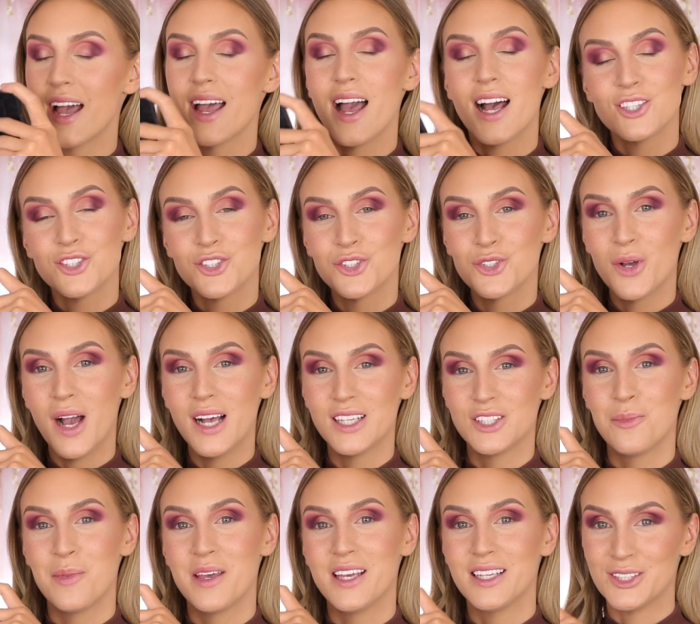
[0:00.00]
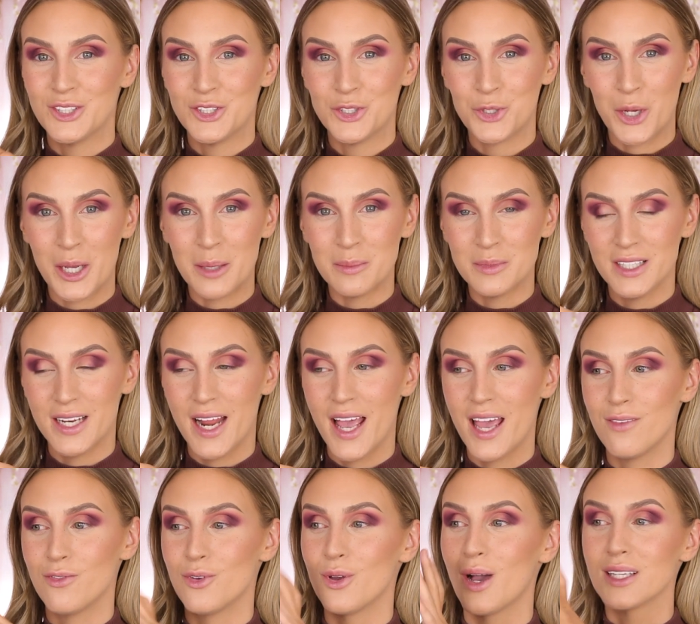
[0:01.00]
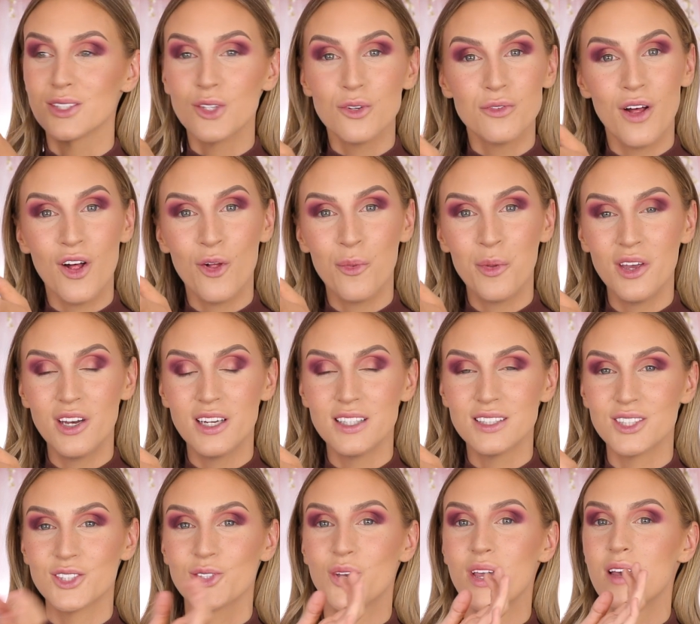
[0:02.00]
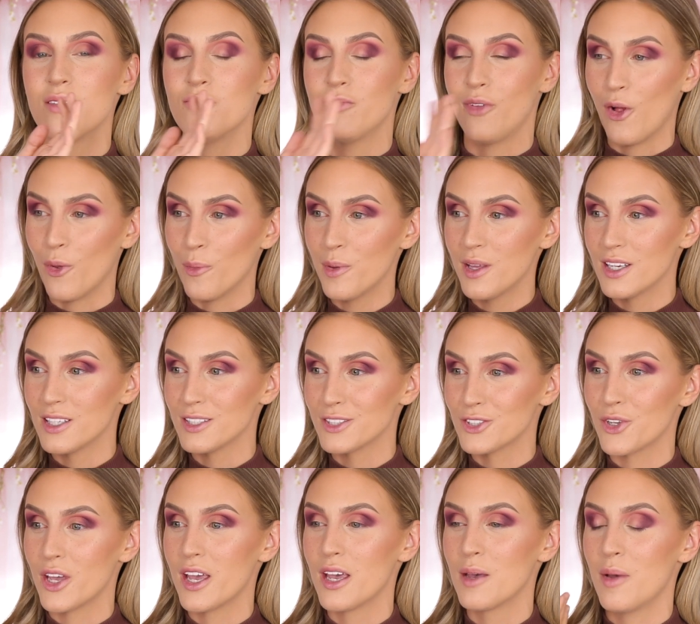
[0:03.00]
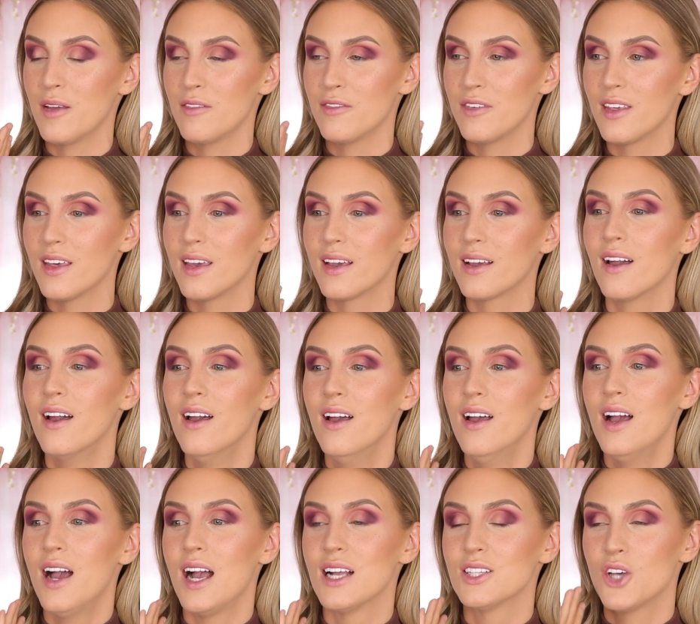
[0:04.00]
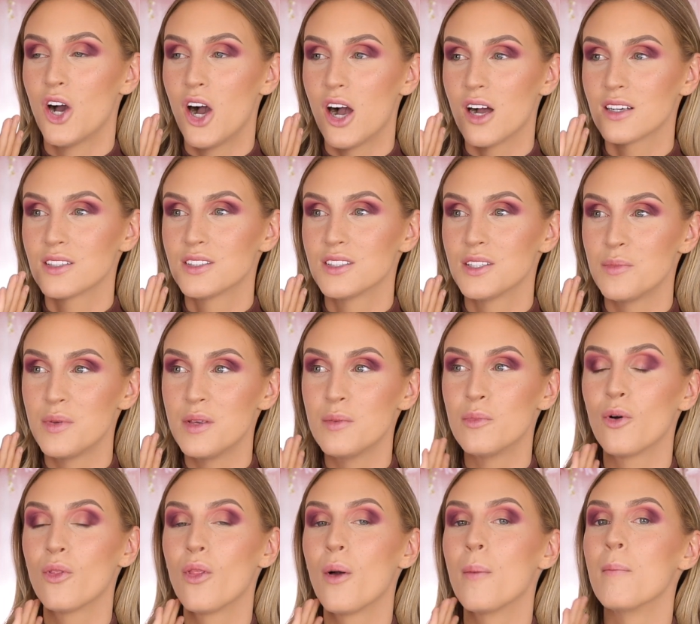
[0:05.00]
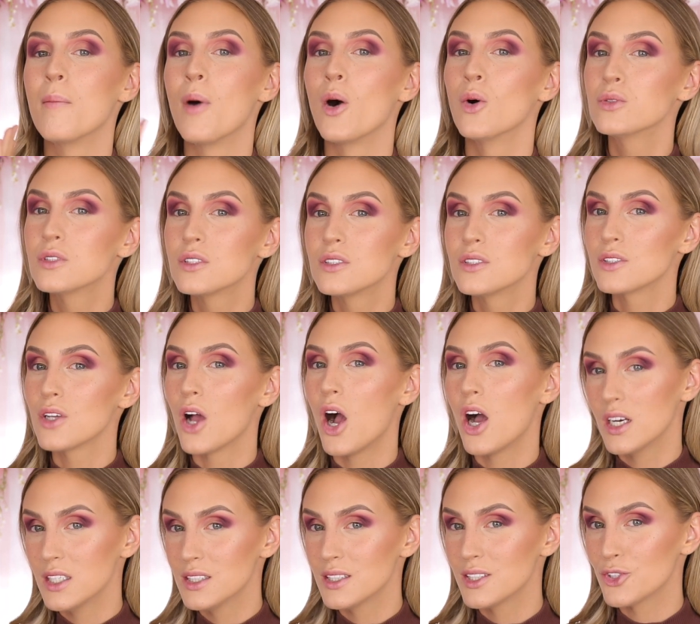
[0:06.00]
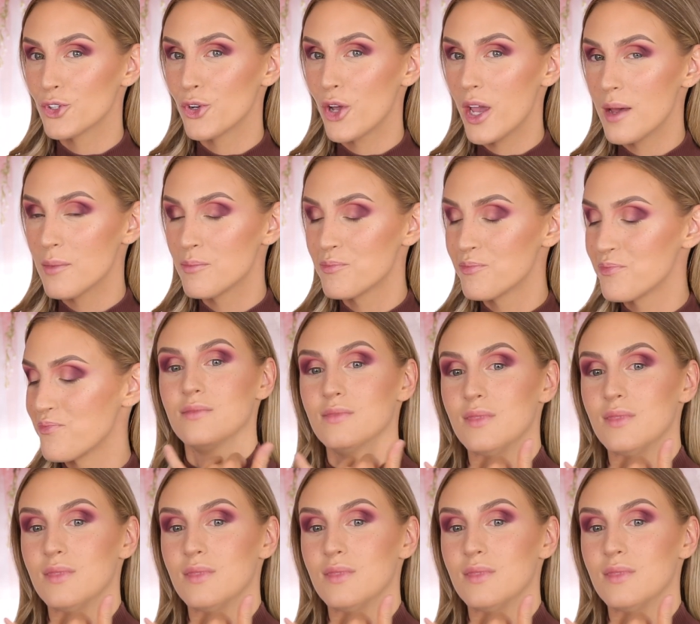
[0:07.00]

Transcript: I asked you guys on my Instagram today. If you guys don't follow me on Instagram, follow me on Instagram. I feel like I talk to people the most on Instagram.